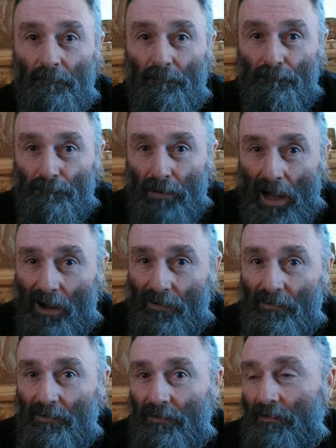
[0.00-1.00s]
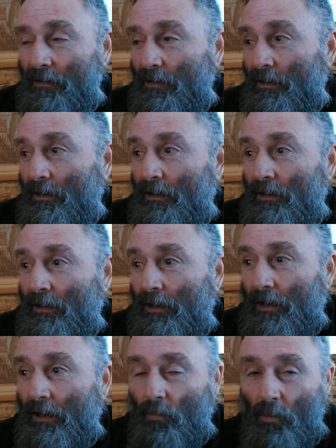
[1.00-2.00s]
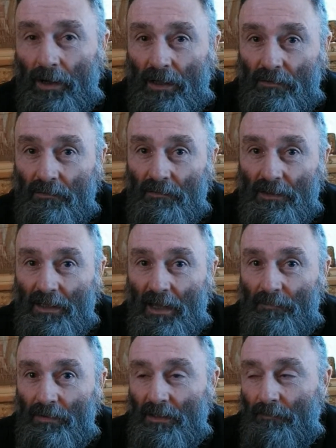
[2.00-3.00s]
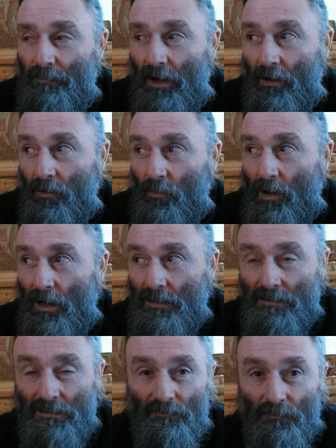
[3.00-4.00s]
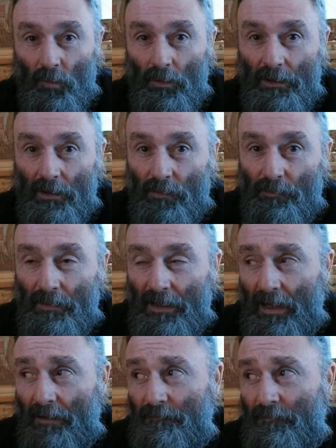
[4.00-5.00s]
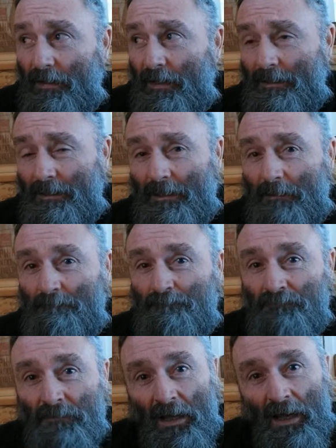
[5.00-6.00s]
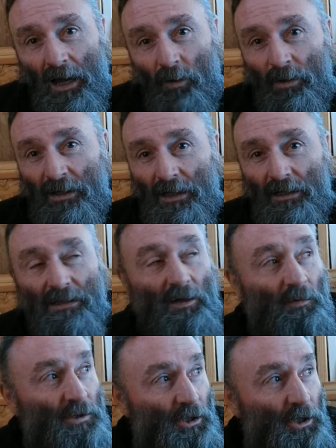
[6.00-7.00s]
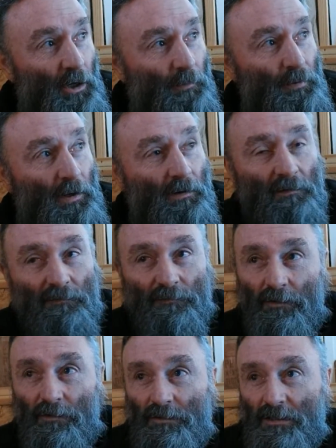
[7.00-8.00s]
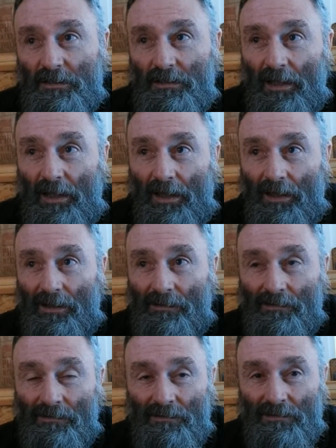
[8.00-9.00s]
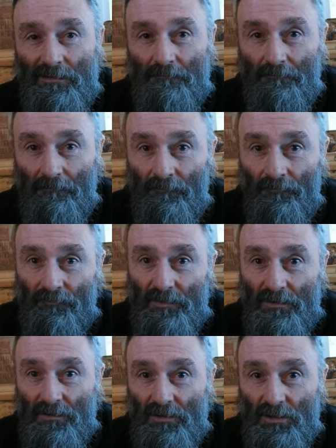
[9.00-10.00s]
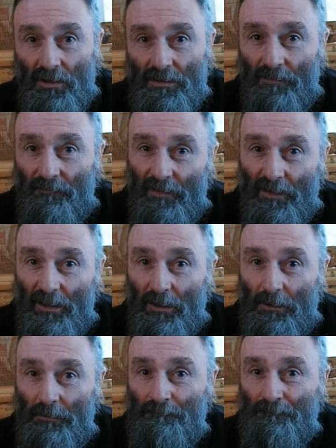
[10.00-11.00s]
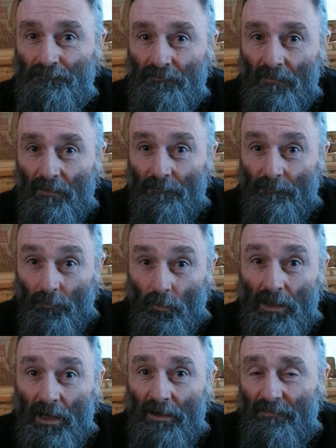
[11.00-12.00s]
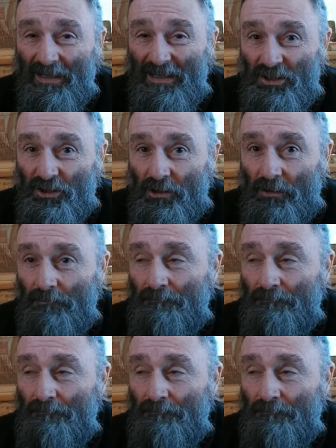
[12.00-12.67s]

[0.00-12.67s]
power, what I do in the cabin here, power-wise, all the equipment I have. And I went out there with the GoPro at first and shot some video for kind of an intro.